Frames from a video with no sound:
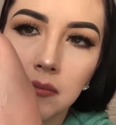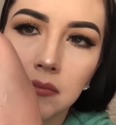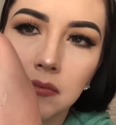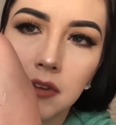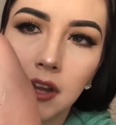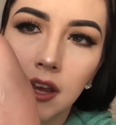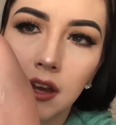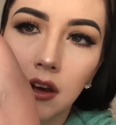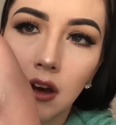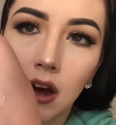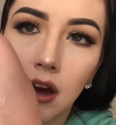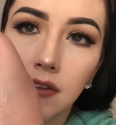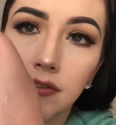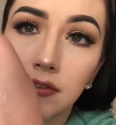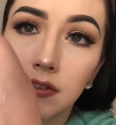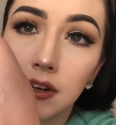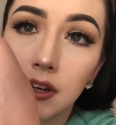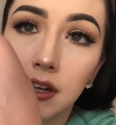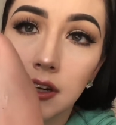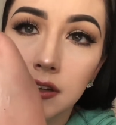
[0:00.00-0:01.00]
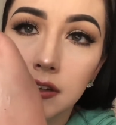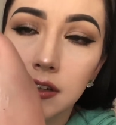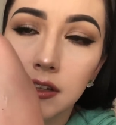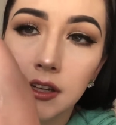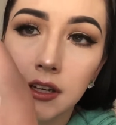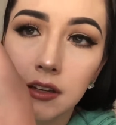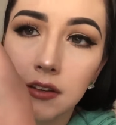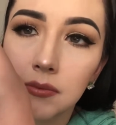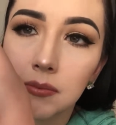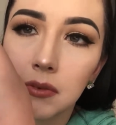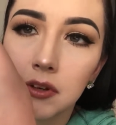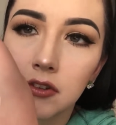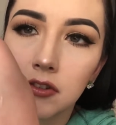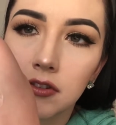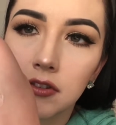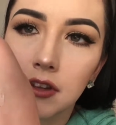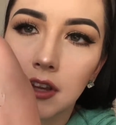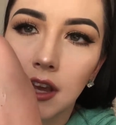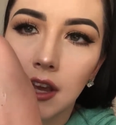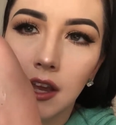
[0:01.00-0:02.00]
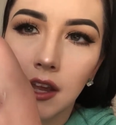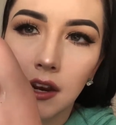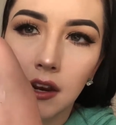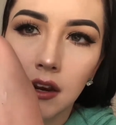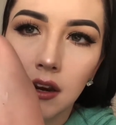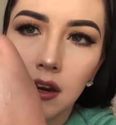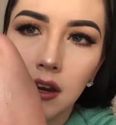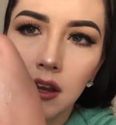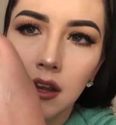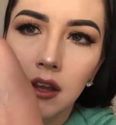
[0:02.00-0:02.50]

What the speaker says: take off nearly as much skin.